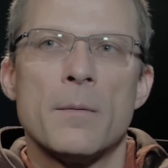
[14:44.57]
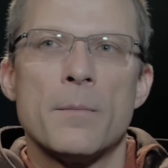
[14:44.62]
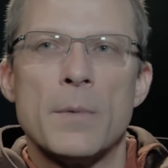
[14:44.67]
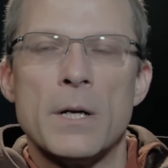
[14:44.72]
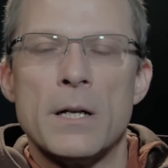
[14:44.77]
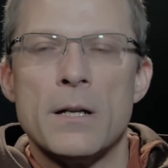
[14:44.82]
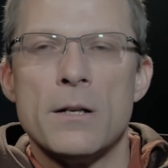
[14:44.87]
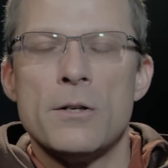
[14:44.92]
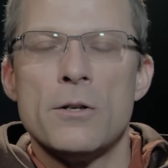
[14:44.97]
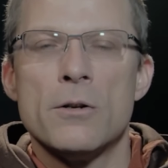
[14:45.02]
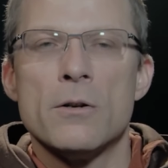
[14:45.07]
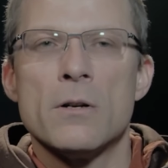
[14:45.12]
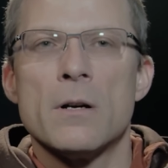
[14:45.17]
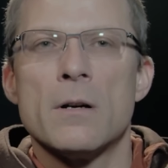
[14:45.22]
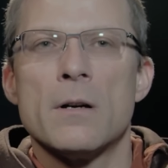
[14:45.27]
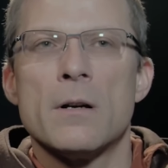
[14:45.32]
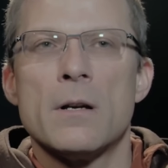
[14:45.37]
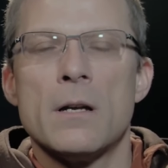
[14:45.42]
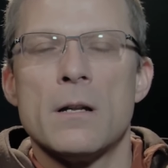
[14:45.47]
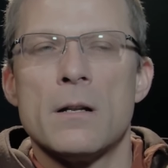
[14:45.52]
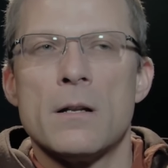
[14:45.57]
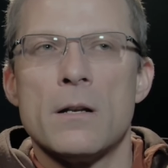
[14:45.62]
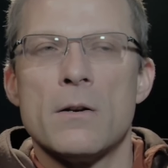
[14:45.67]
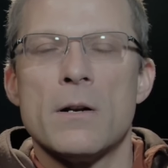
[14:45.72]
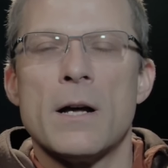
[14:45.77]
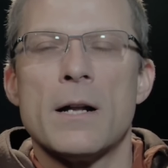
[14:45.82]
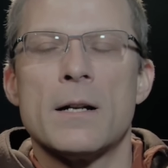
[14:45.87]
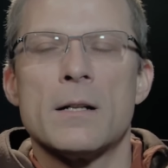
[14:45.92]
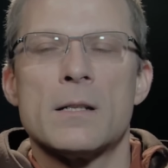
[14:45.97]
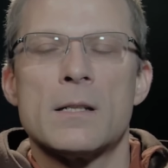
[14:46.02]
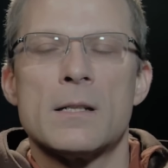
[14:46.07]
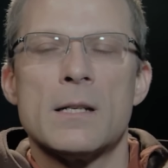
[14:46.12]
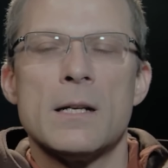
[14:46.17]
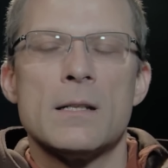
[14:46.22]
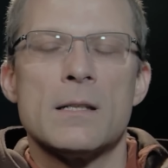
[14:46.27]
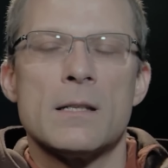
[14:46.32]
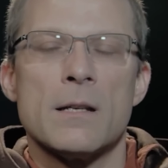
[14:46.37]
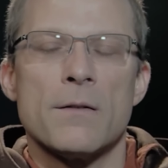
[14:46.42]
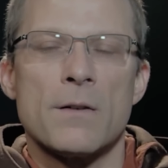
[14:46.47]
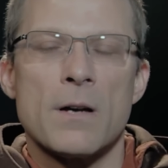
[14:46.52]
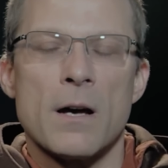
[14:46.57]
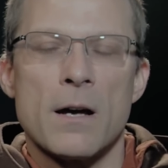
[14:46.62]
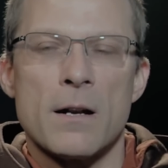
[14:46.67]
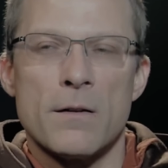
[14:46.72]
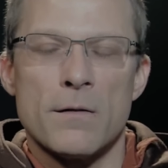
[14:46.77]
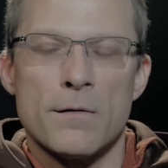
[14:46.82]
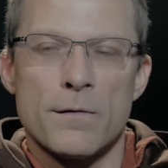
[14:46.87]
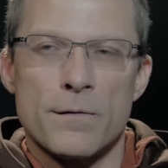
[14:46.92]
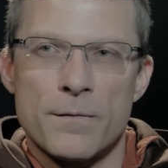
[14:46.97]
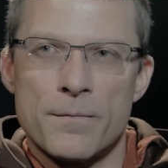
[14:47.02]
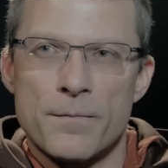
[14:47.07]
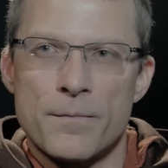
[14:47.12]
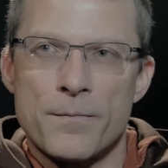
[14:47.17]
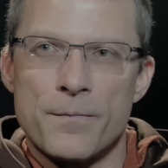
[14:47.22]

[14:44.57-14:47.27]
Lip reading: But in the United States, they've kind of,